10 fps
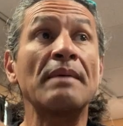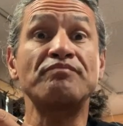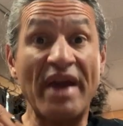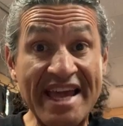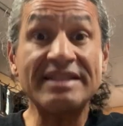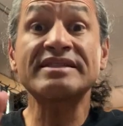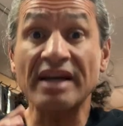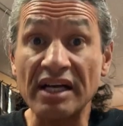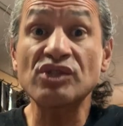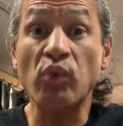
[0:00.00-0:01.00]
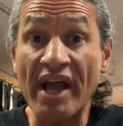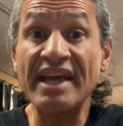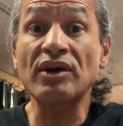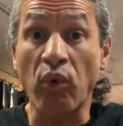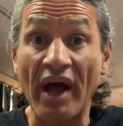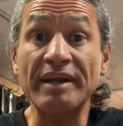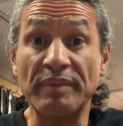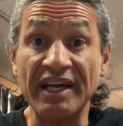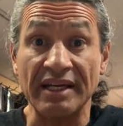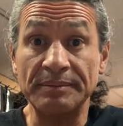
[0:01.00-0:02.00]
Paint does weigh quite a
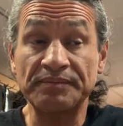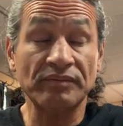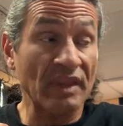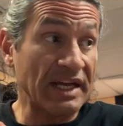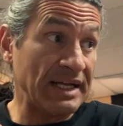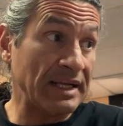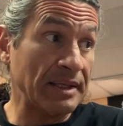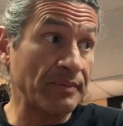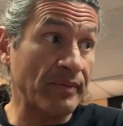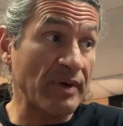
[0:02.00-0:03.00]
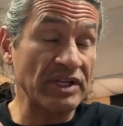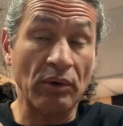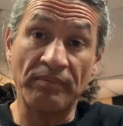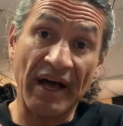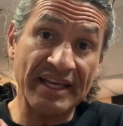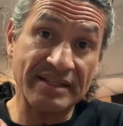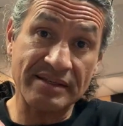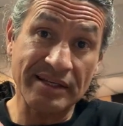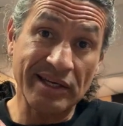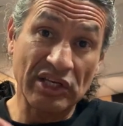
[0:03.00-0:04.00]
bit. You know,
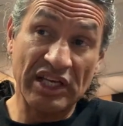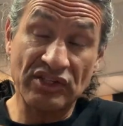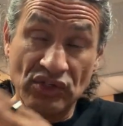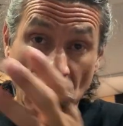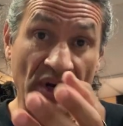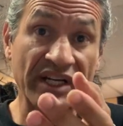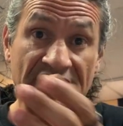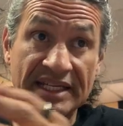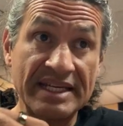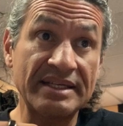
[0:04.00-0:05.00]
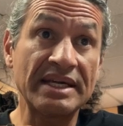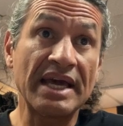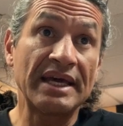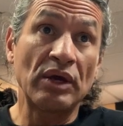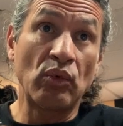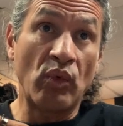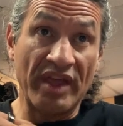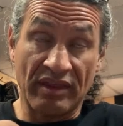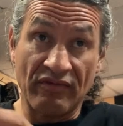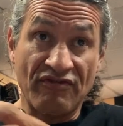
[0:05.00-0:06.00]
bikes historically
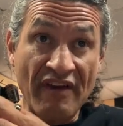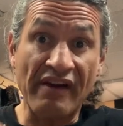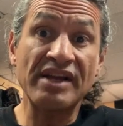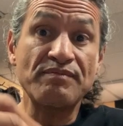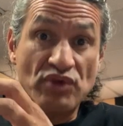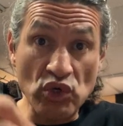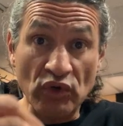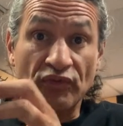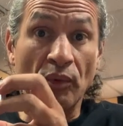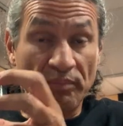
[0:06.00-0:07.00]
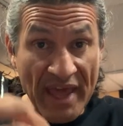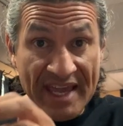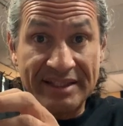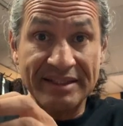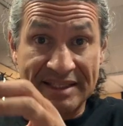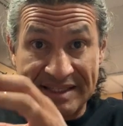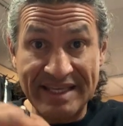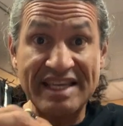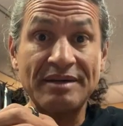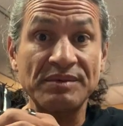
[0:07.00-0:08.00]
with very beautiful paint
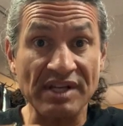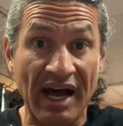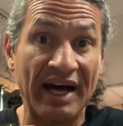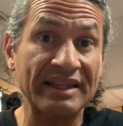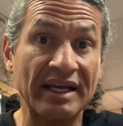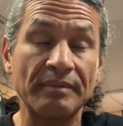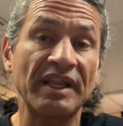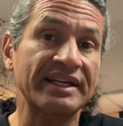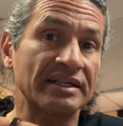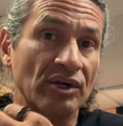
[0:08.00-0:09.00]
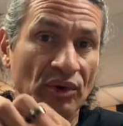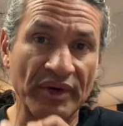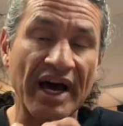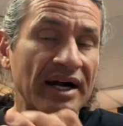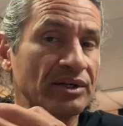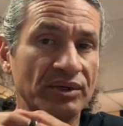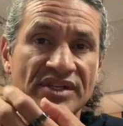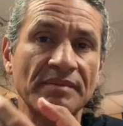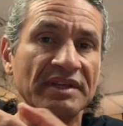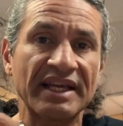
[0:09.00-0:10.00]
schemes on them, like a Colnago or
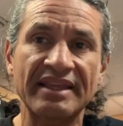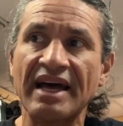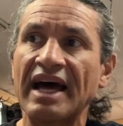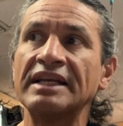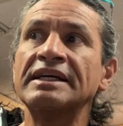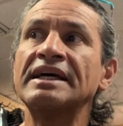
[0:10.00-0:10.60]
something like that,